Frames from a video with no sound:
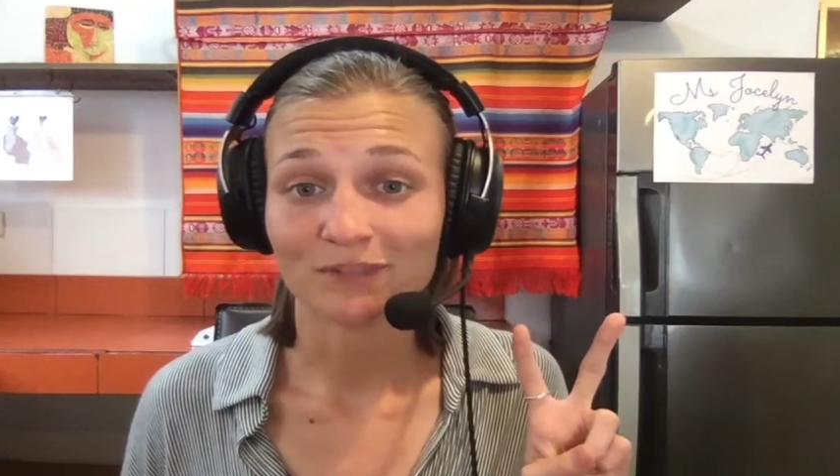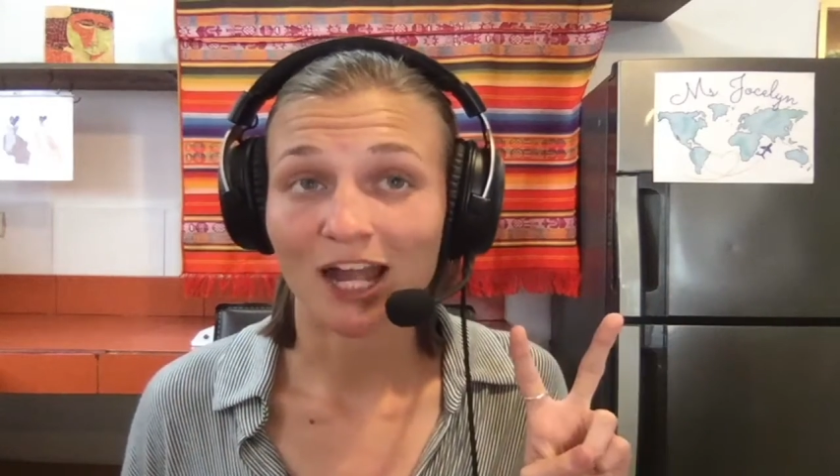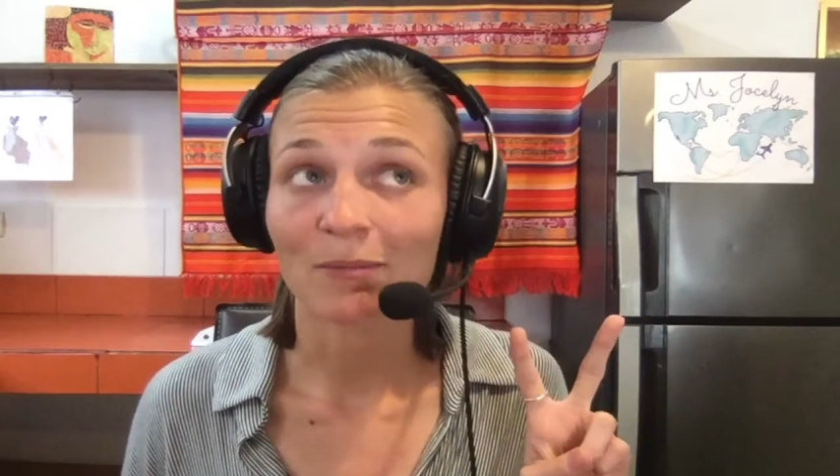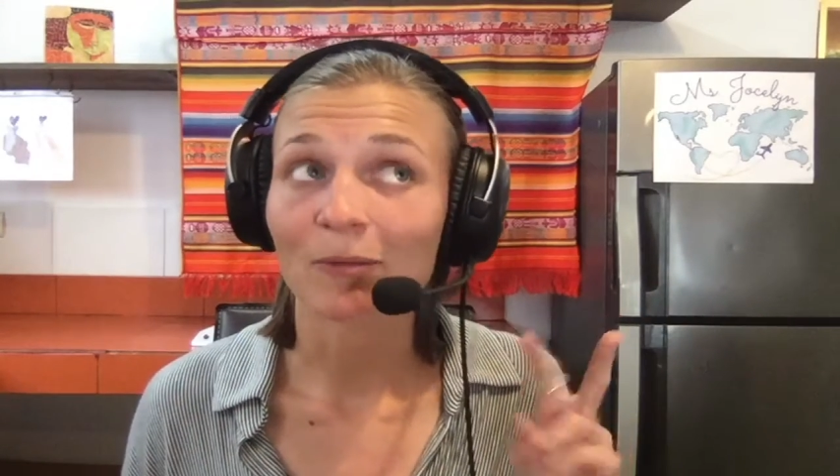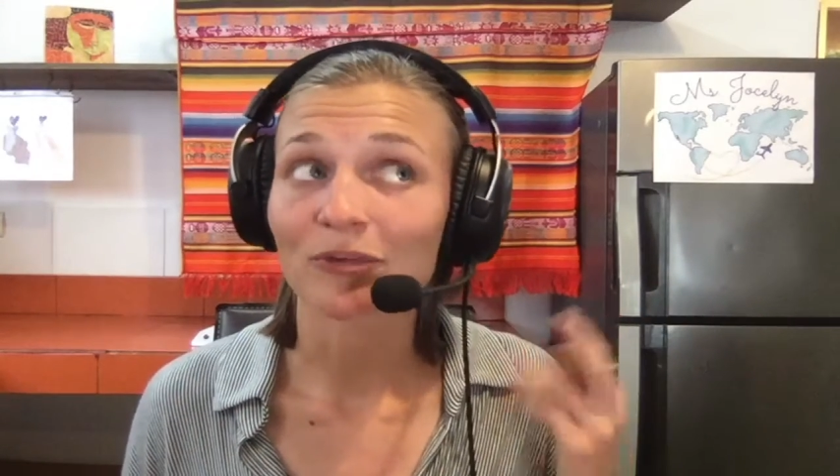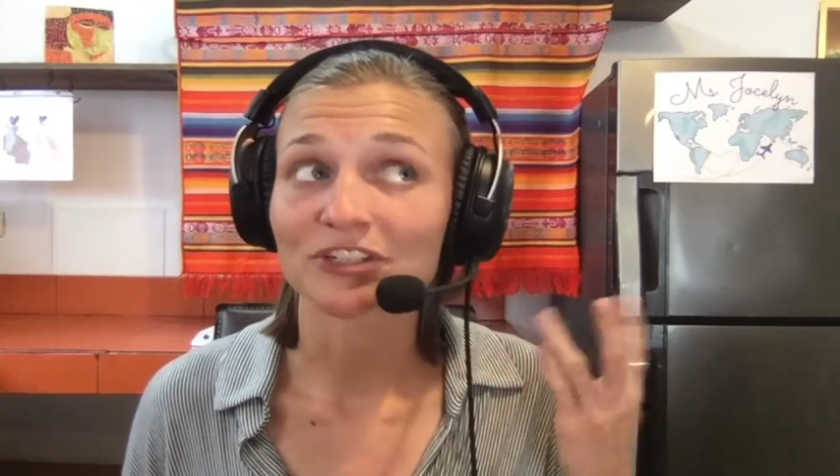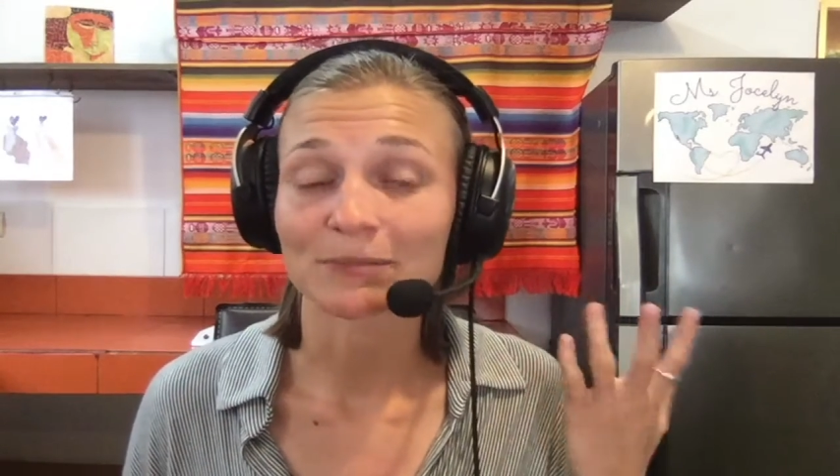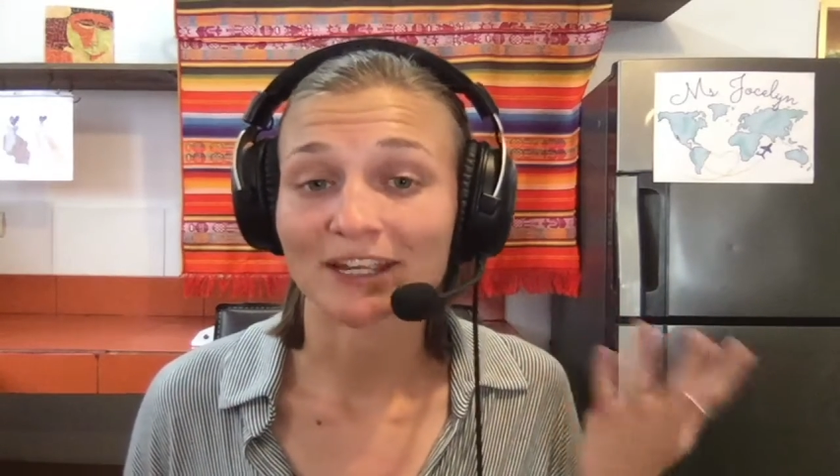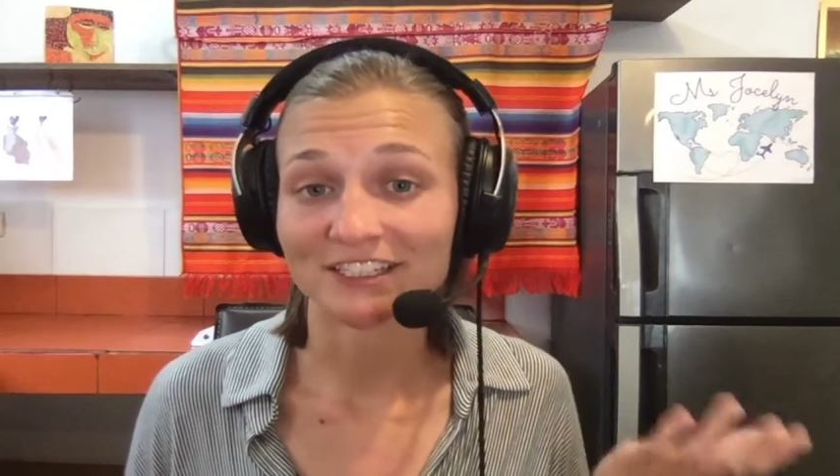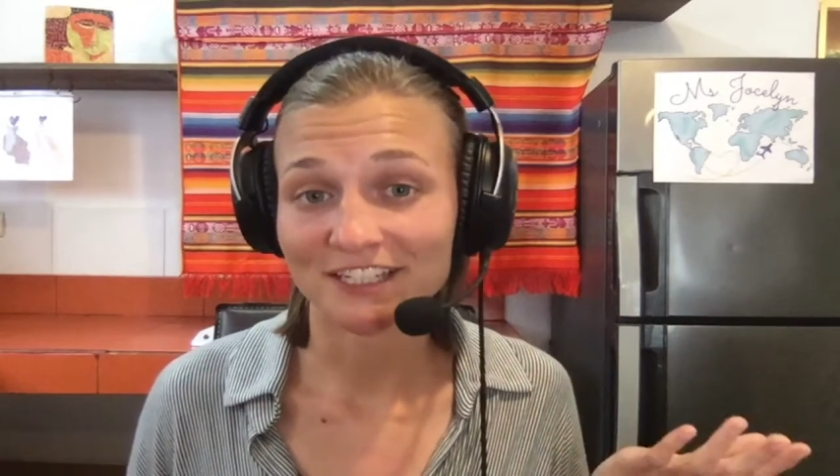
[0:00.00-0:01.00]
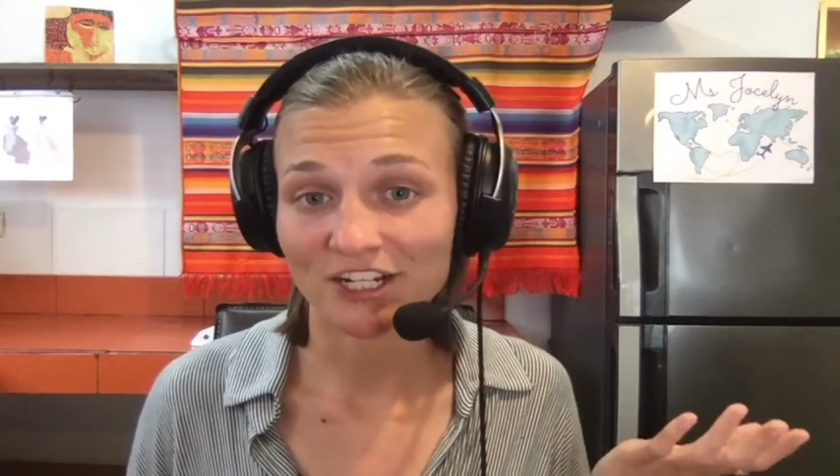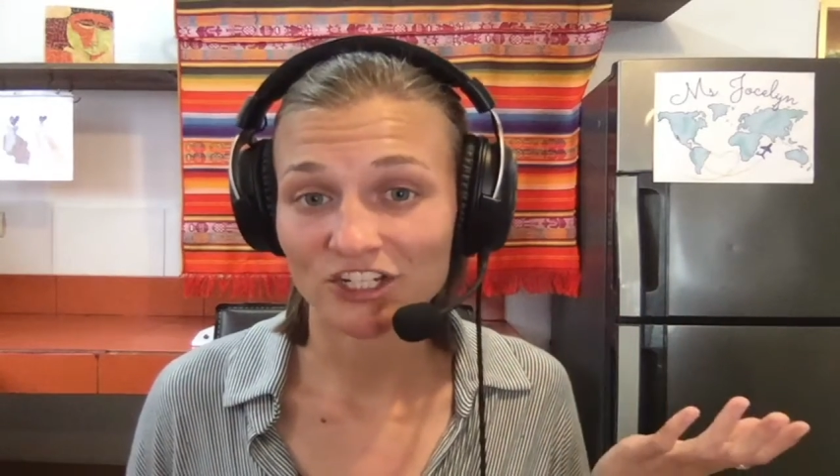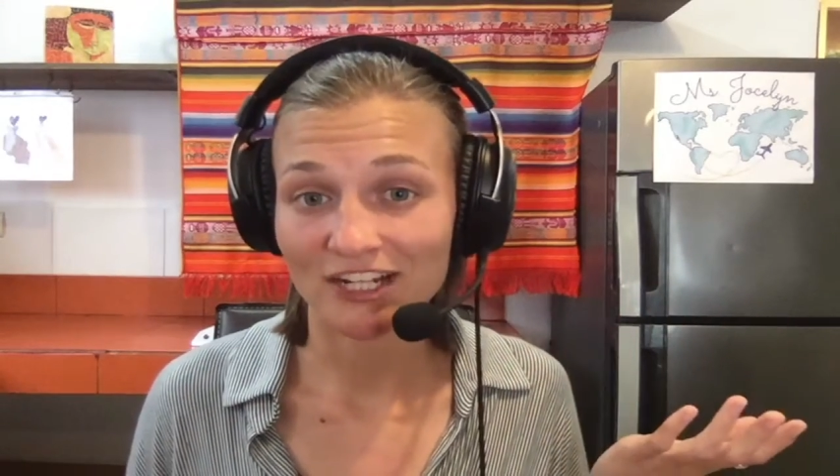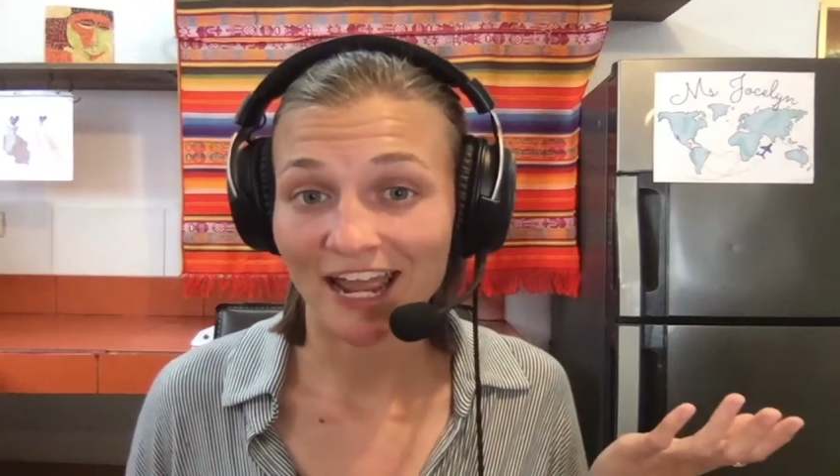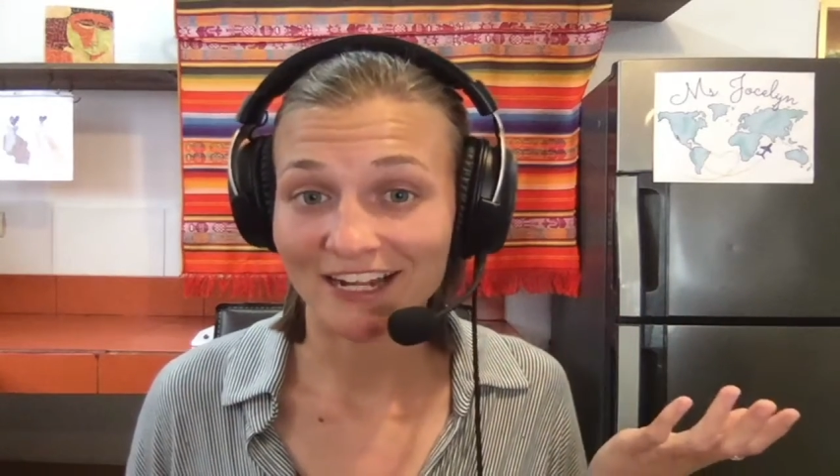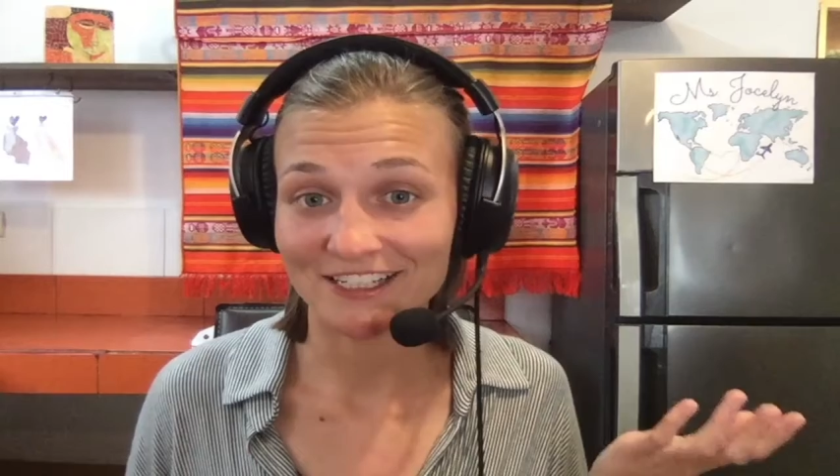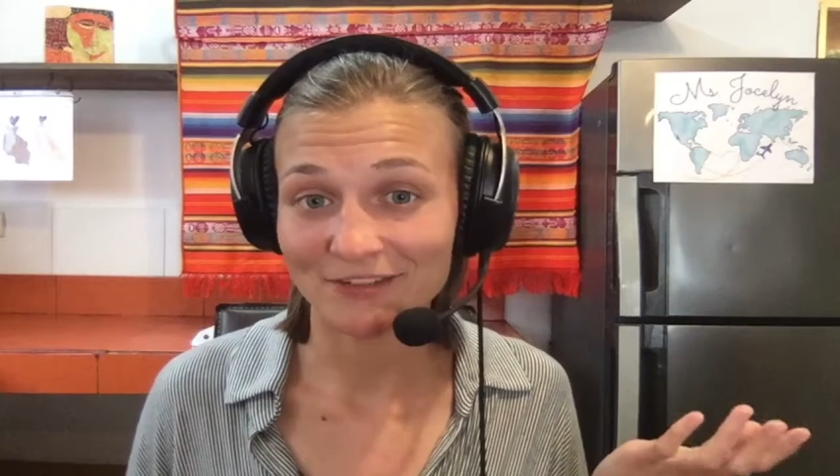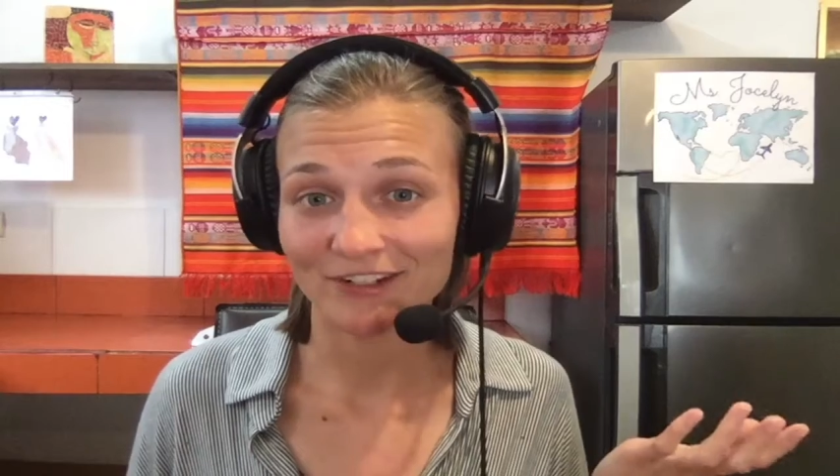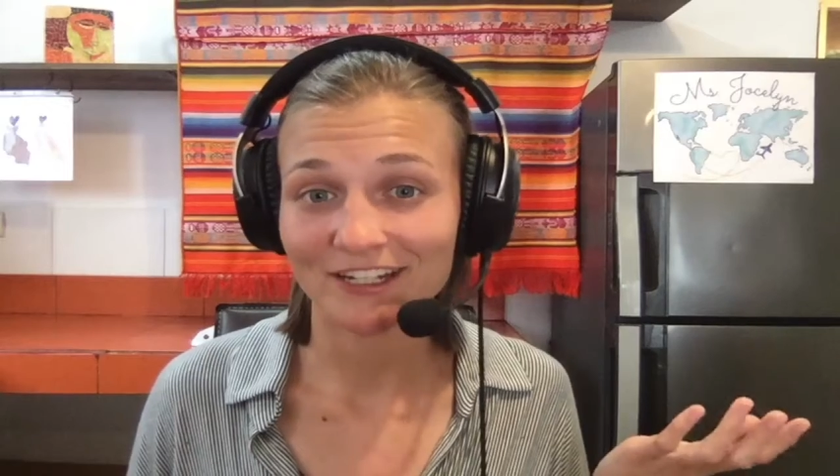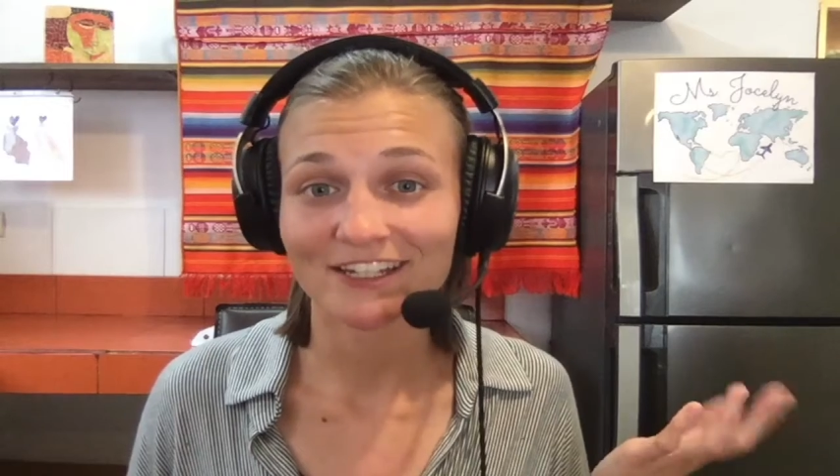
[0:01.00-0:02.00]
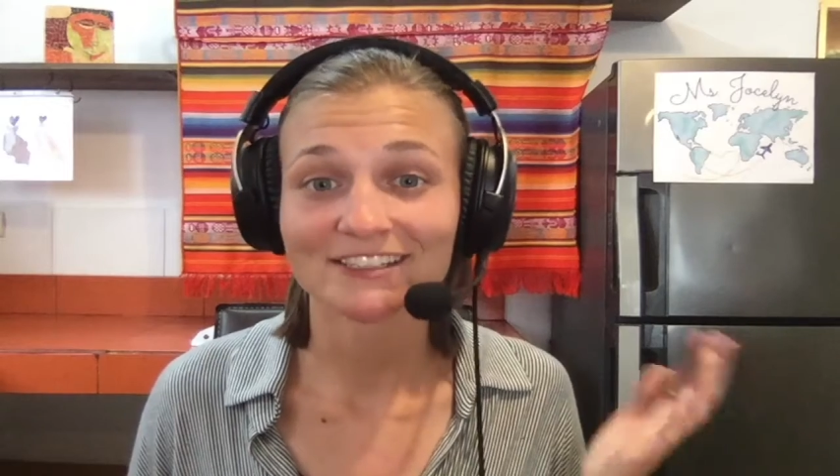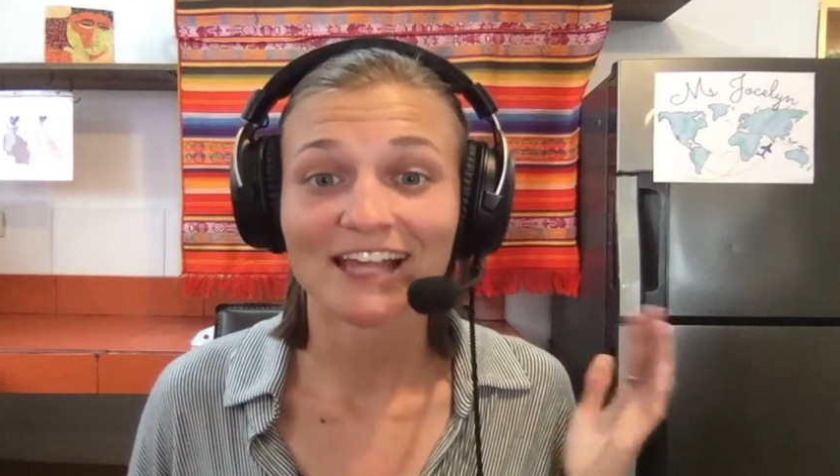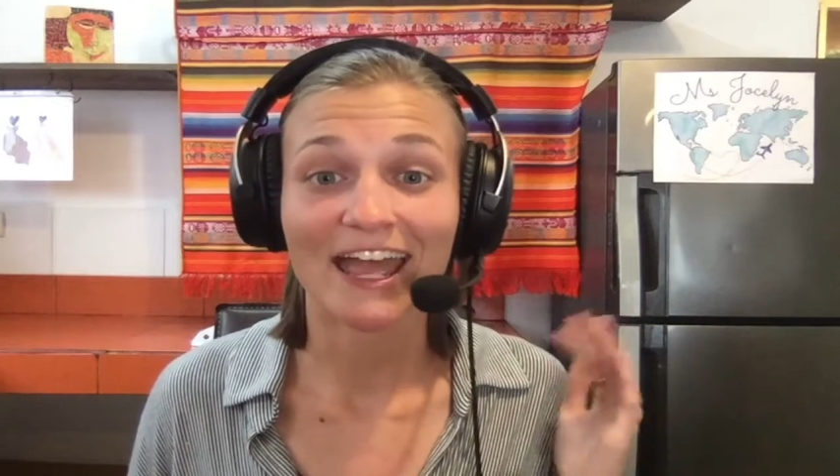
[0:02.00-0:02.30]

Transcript: come up with some extension activities